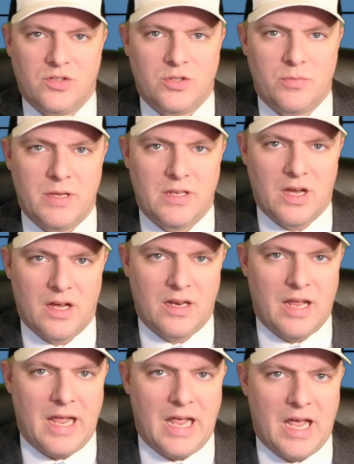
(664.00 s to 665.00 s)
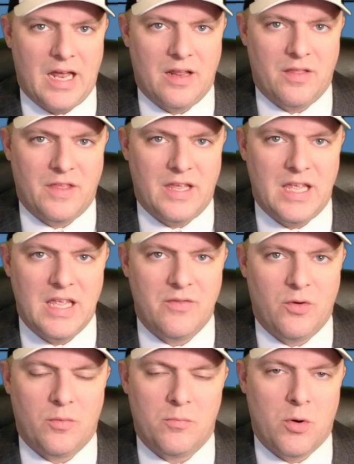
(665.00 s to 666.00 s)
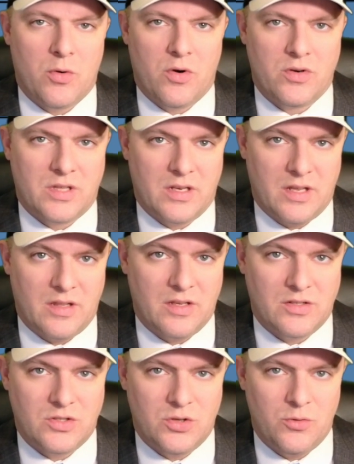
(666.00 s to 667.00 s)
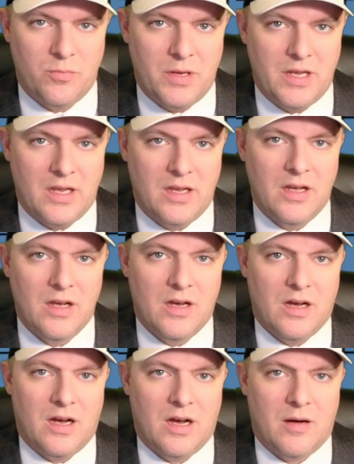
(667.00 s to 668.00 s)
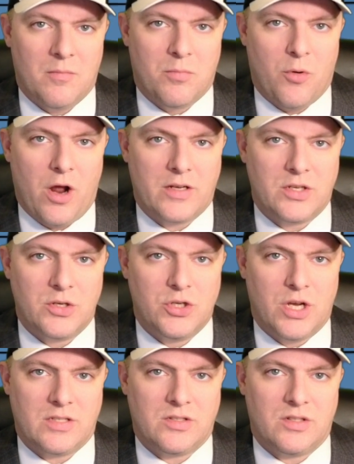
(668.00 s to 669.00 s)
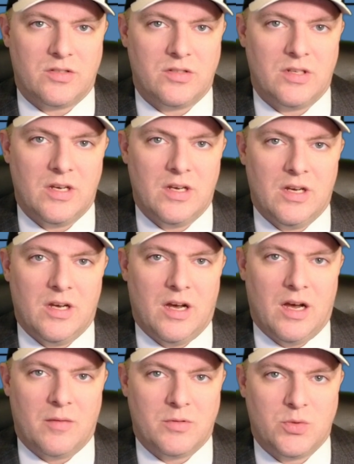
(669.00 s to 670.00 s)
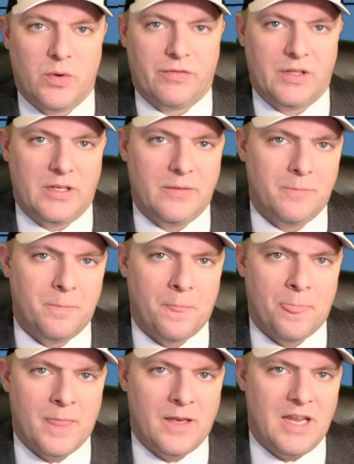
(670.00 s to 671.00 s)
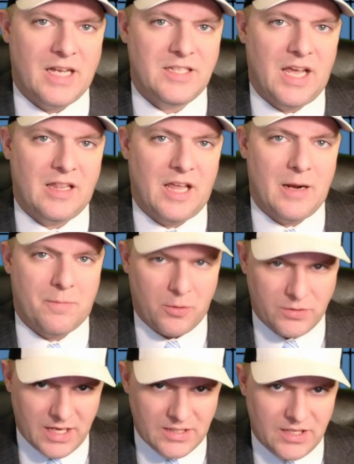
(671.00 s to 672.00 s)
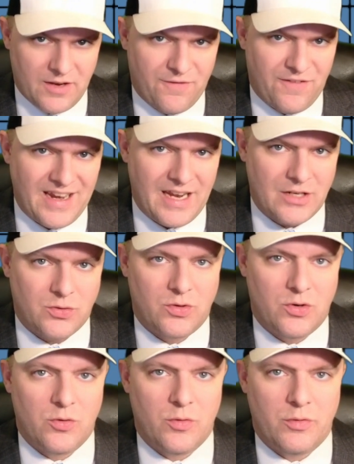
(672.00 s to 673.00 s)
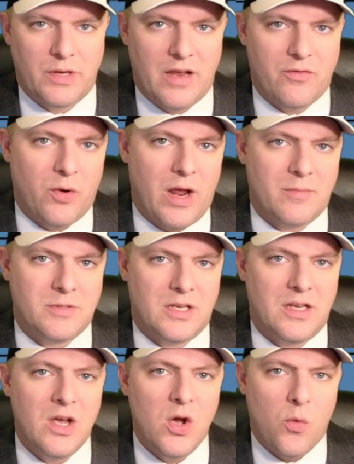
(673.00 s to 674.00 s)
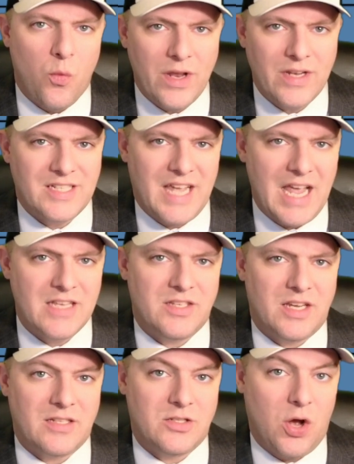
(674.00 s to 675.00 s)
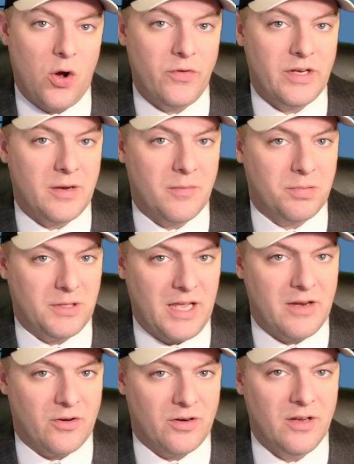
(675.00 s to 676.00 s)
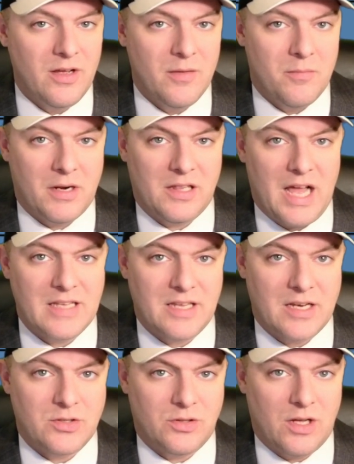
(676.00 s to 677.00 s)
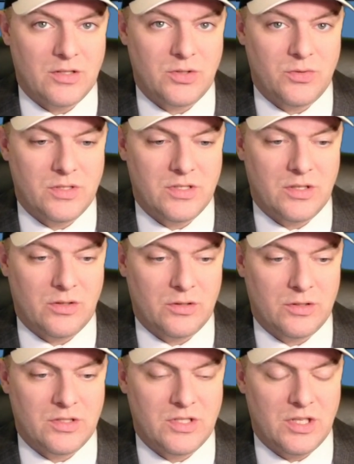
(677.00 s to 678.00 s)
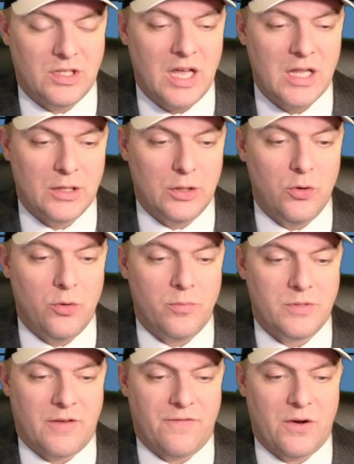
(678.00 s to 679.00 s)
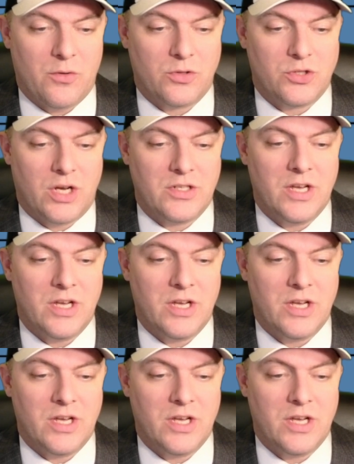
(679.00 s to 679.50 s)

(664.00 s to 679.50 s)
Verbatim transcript: to be done and the evil murderers that did this to be uh, brought to justice um, swiftly. Next headline at Protestia financial guru Dave Ramsey wins case against COVID complainer, but class action lawsuit still, still looms. A federal judge